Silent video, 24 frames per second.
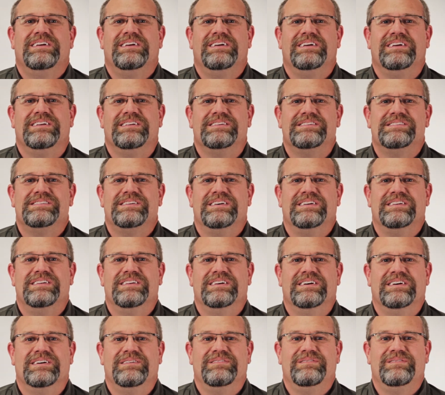and said
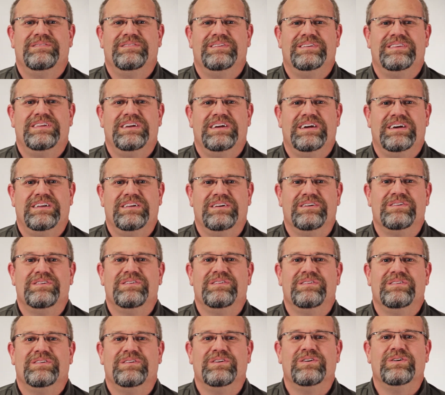uh, that they had a
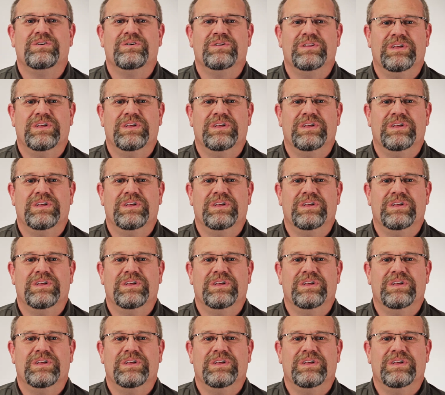girl